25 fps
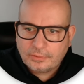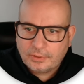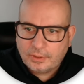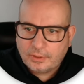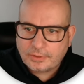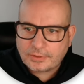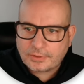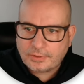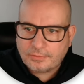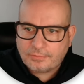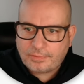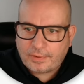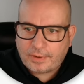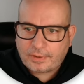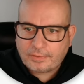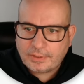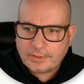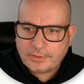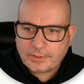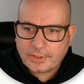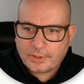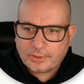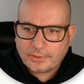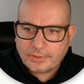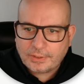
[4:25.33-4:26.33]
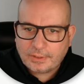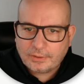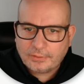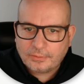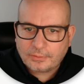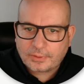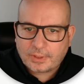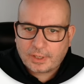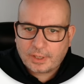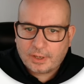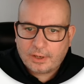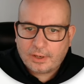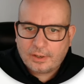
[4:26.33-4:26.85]
Looks a very tidy little
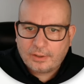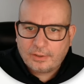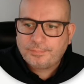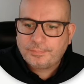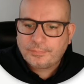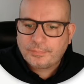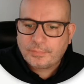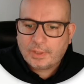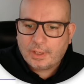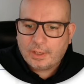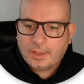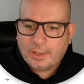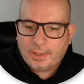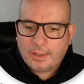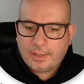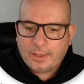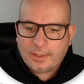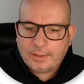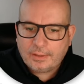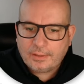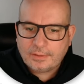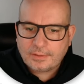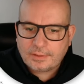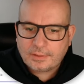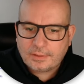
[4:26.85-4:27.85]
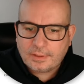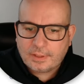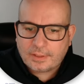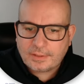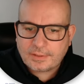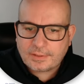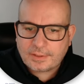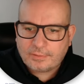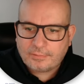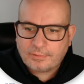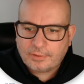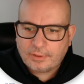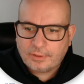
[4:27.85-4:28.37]
car. And let's
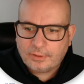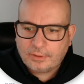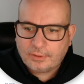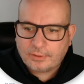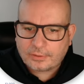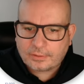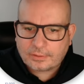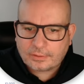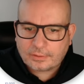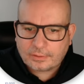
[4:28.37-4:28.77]
have a look.